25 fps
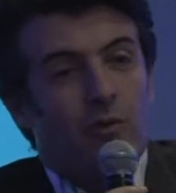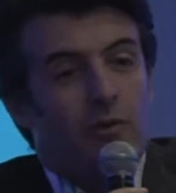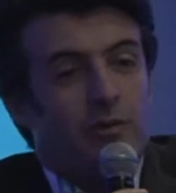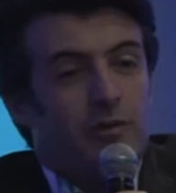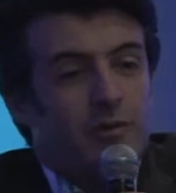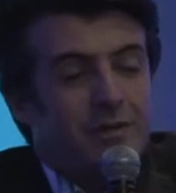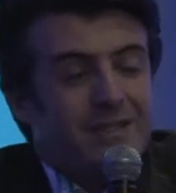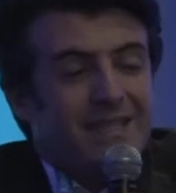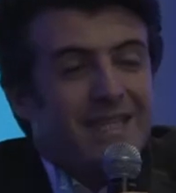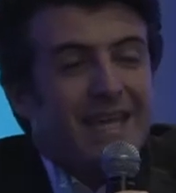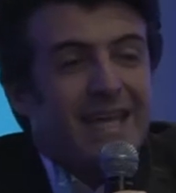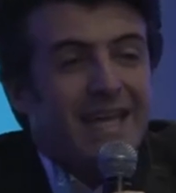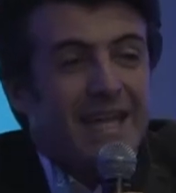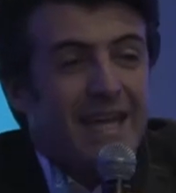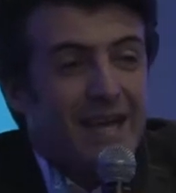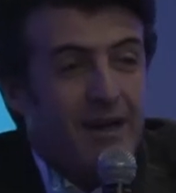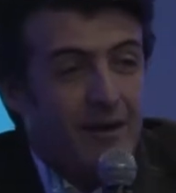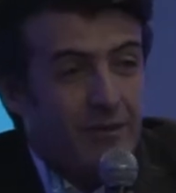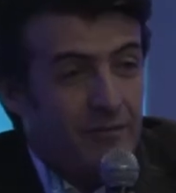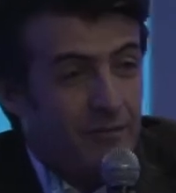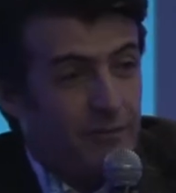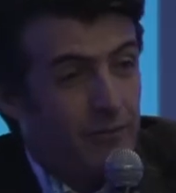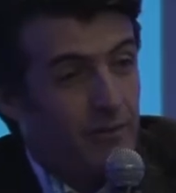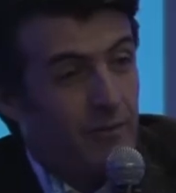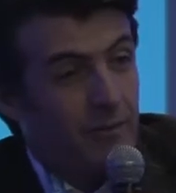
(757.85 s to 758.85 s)
The
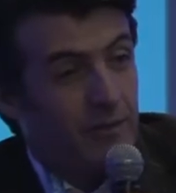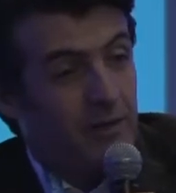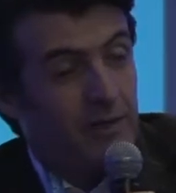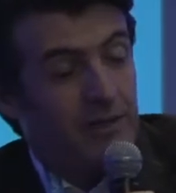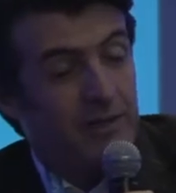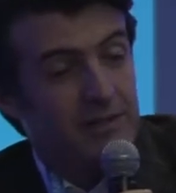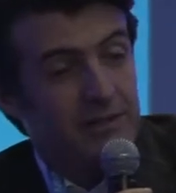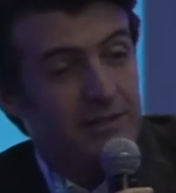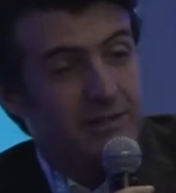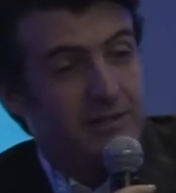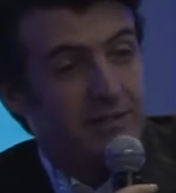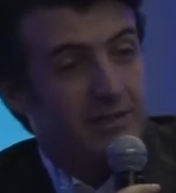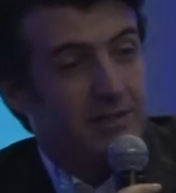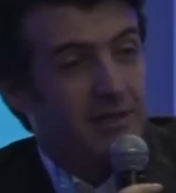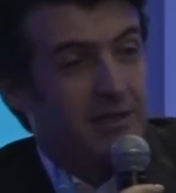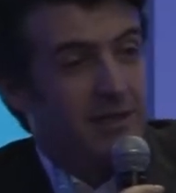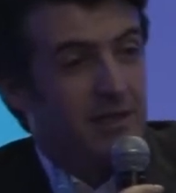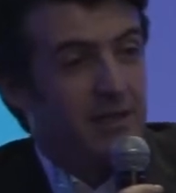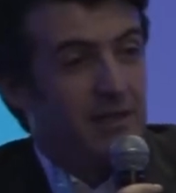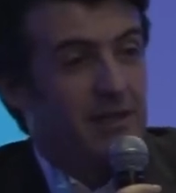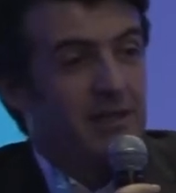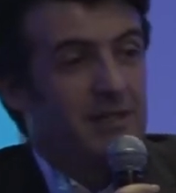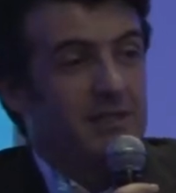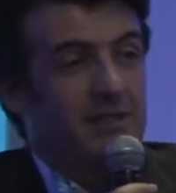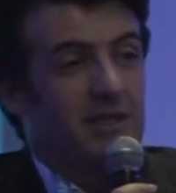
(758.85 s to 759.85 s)
takeout from this
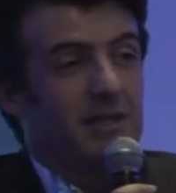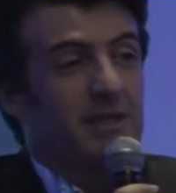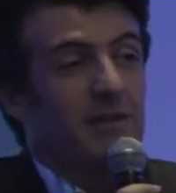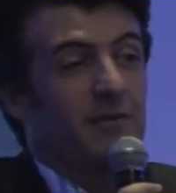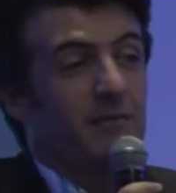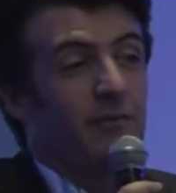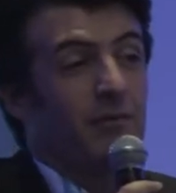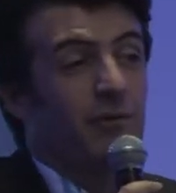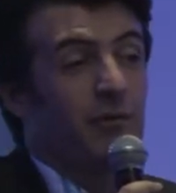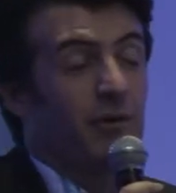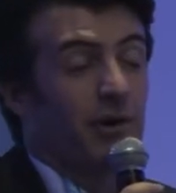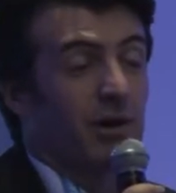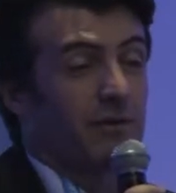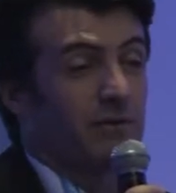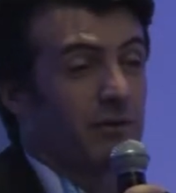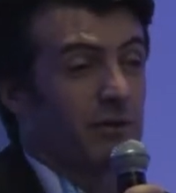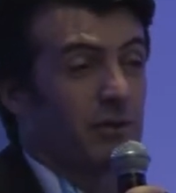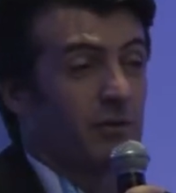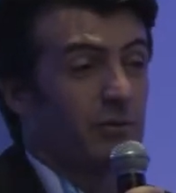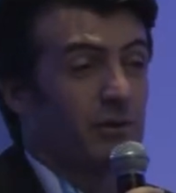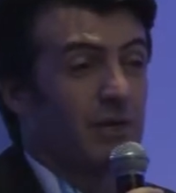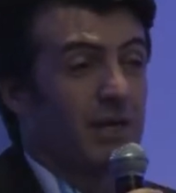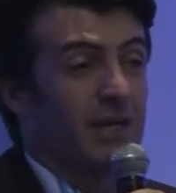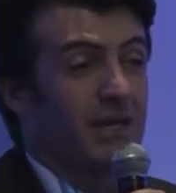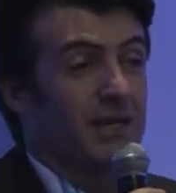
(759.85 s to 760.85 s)
is that if you have a
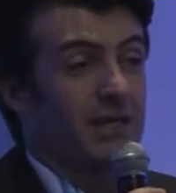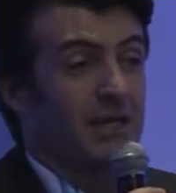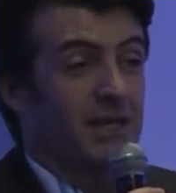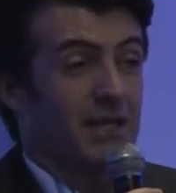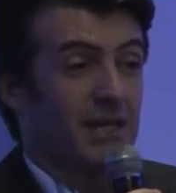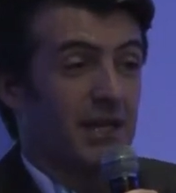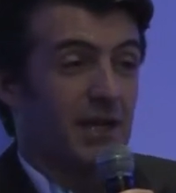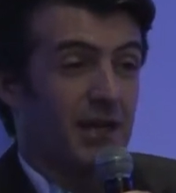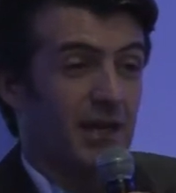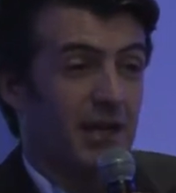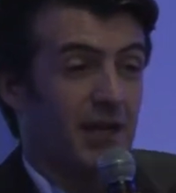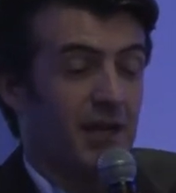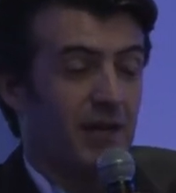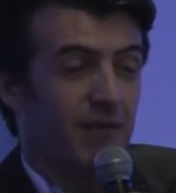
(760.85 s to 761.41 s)
good idea,